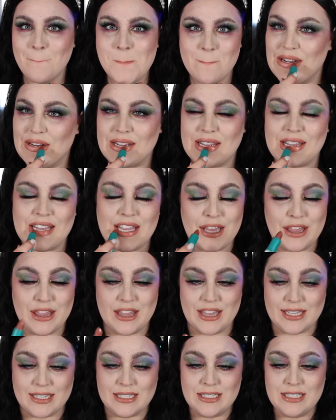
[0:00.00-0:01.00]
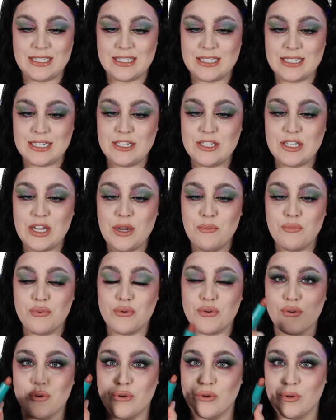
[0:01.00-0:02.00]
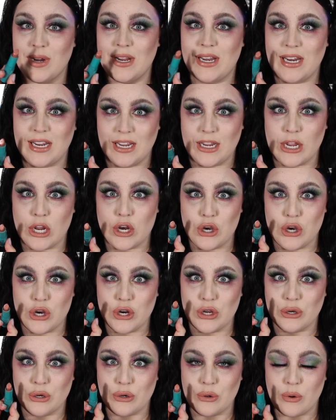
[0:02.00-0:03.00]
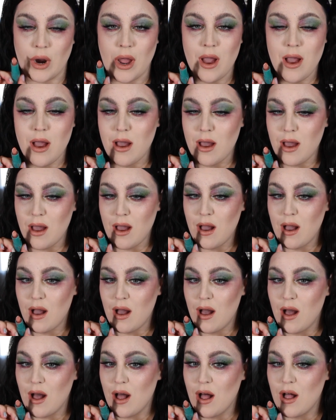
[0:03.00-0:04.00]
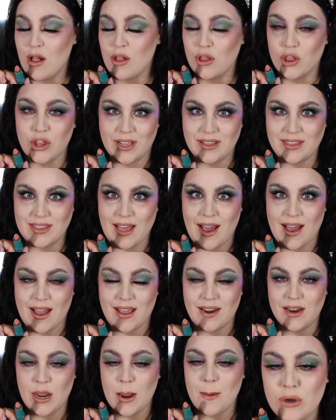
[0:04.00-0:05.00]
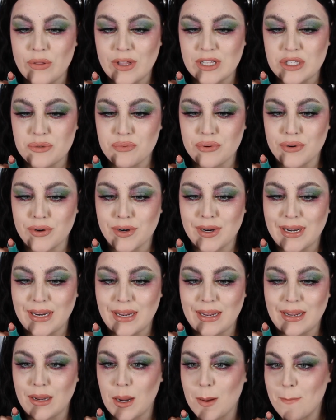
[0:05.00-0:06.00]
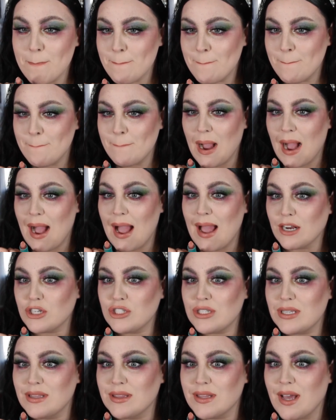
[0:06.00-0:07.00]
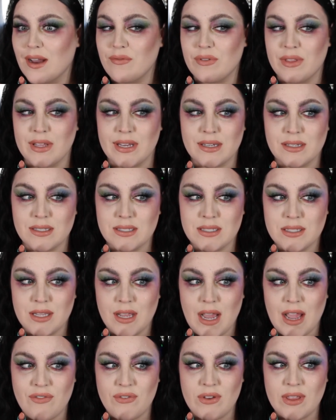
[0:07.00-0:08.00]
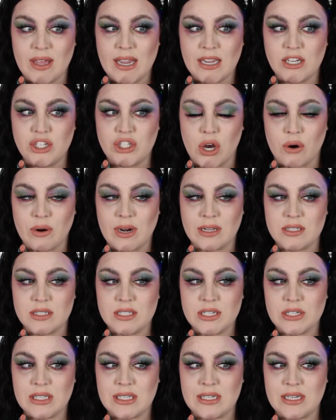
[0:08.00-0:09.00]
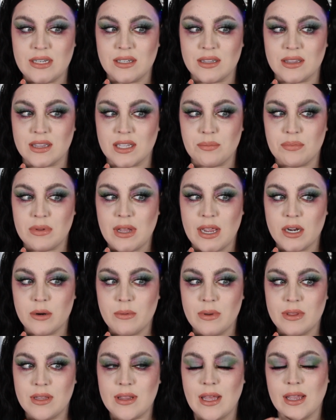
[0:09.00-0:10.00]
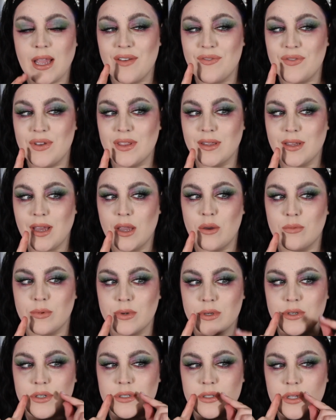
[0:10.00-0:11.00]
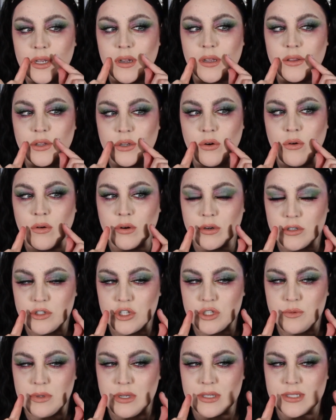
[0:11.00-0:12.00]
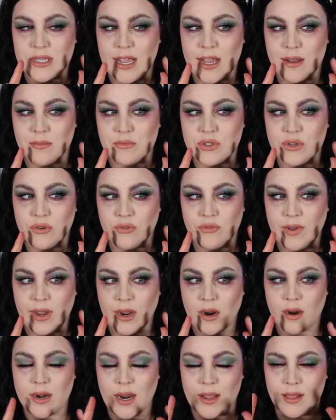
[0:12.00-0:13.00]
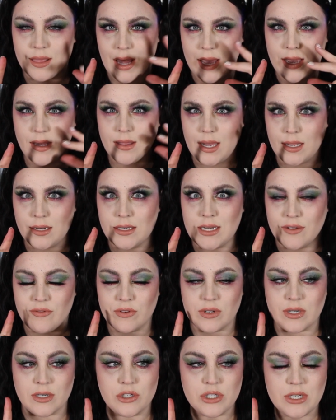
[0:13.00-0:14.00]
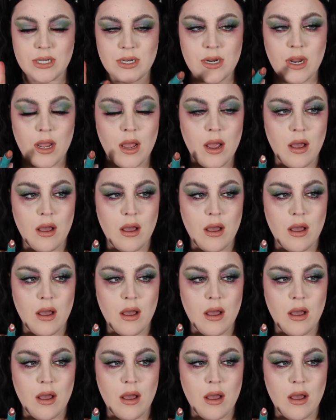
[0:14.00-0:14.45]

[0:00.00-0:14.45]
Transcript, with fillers: Okay, this is a pretty nude. Look at that. Oh, that's pretty. I actually love this. I feel like I don't necessarily need a lip liner with it. Like, I feel like I would just like on the corner just because I am so fair and I like that definition.